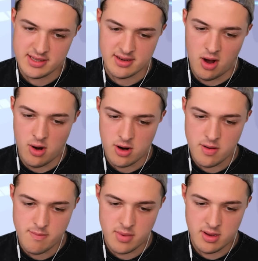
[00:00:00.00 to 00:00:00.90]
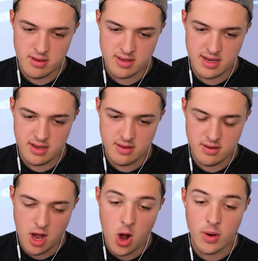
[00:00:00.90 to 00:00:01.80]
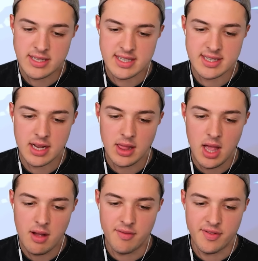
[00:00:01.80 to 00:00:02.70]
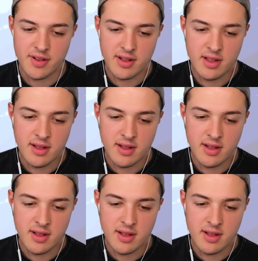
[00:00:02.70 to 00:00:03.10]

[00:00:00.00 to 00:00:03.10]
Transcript: his arm? Did, oh, it's his glove.